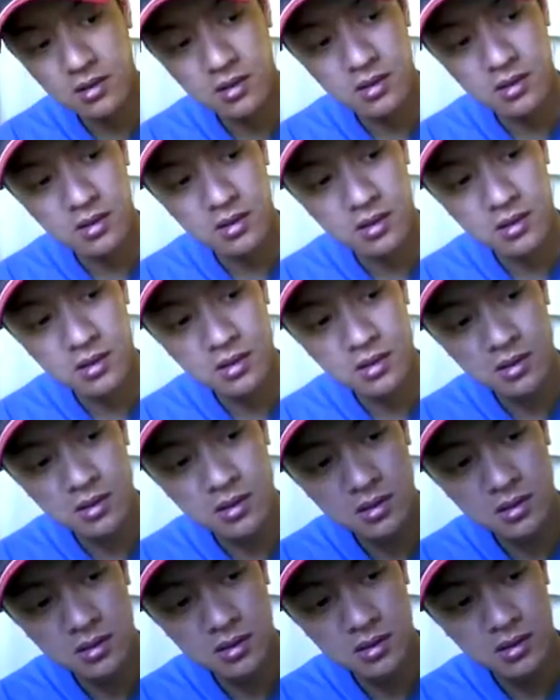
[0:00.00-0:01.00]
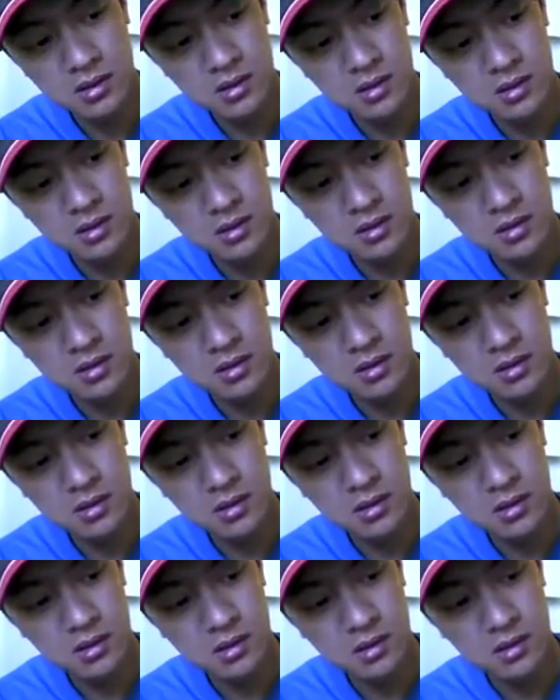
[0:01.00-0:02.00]

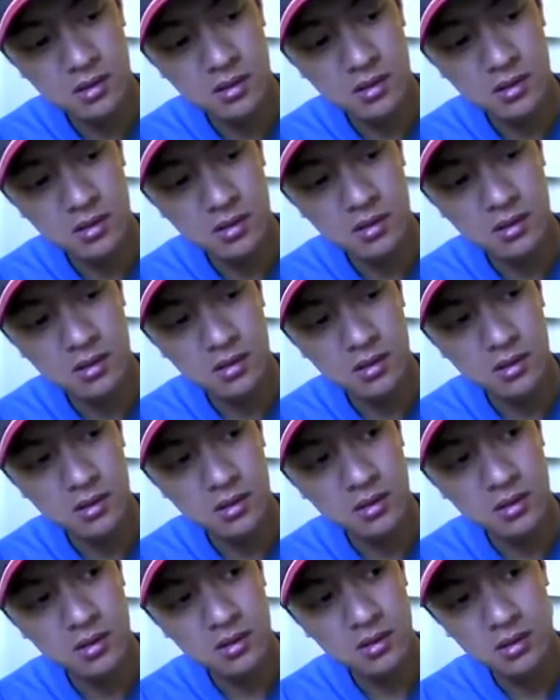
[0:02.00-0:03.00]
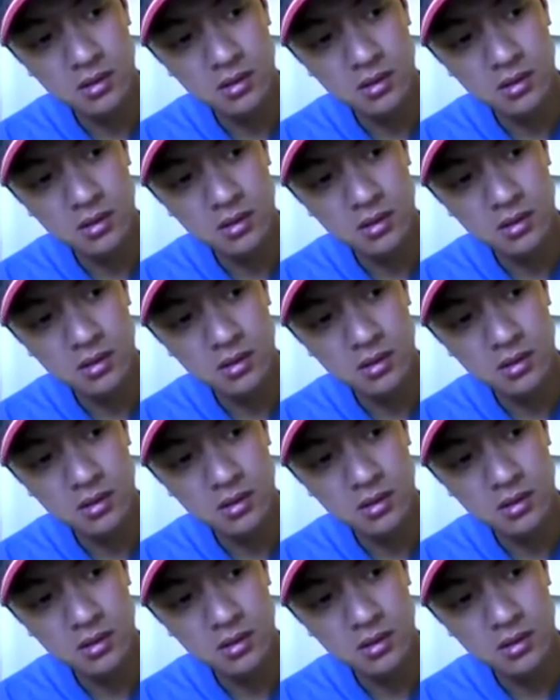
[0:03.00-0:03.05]
Nothing is said.